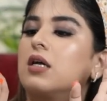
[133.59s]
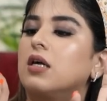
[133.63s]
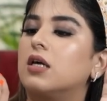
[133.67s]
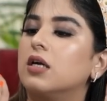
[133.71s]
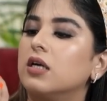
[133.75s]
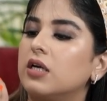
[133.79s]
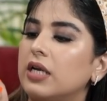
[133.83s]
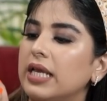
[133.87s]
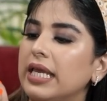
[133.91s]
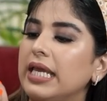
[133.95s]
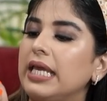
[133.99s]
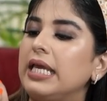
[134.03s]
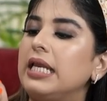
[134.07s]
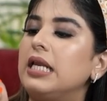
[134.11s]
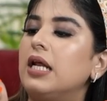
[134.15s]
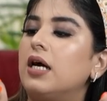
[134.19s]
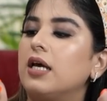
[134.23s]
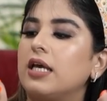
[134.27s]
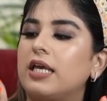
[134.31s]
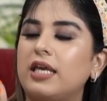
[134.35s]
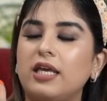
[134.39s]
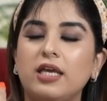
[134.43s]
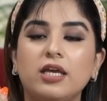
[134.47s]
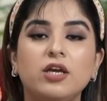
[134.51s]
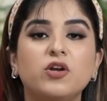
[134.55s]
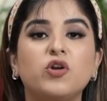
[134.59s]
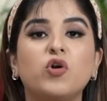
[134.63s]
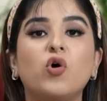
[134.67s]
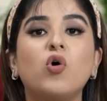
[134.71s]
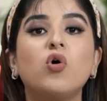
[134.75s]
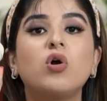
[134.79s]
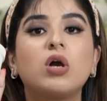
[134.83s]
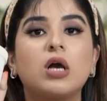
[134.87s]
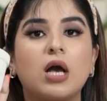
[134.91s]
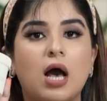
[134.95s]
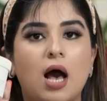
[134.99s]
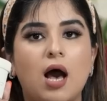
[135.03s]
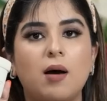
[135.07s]
green
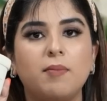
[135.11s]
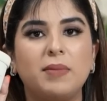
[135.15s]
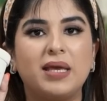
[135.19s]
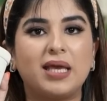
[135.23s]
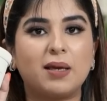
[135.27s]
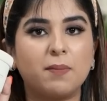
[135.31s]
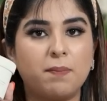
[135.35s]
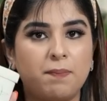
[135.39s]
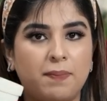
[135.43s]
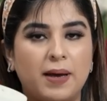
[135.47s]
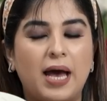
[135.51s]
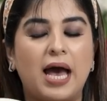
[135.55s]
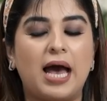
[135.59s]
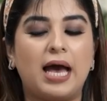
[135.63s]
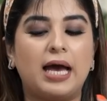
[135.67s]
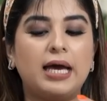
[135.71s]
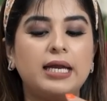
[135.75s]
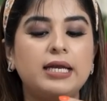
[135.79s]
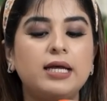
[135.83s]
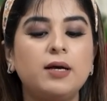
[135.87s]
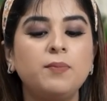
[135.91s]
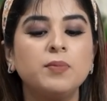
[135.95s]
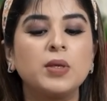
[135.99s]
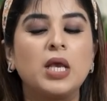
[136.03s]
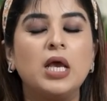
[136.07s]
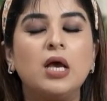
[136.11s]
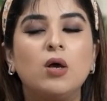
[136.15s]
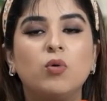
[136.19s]
hero calming pad,